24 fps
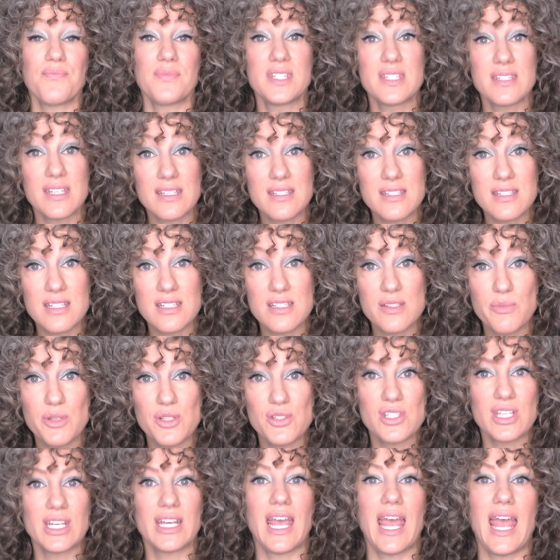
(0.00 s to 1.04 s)
60s
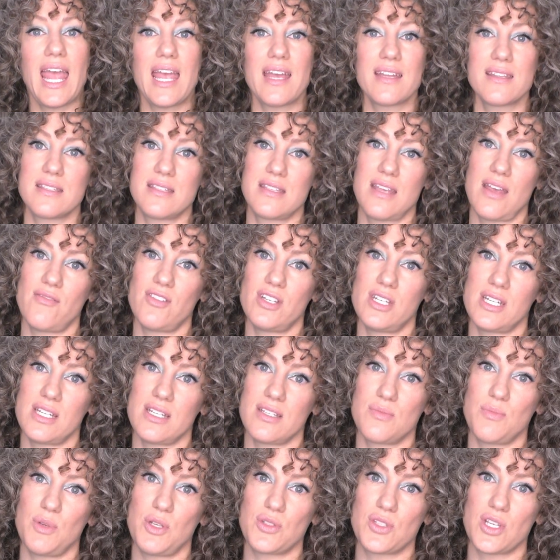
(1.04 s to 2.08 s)
music, and
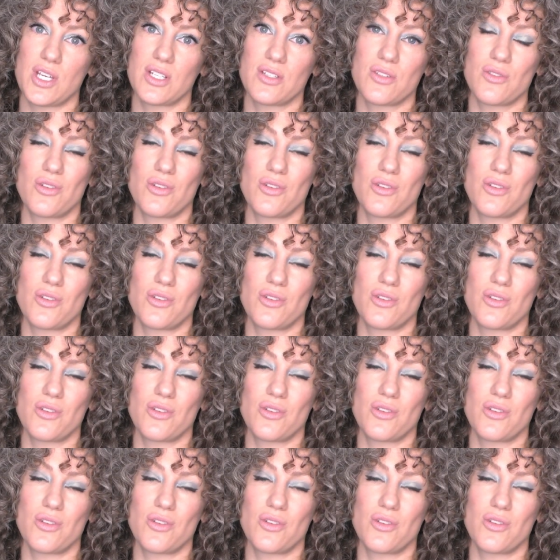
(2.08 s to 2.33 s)
70s music.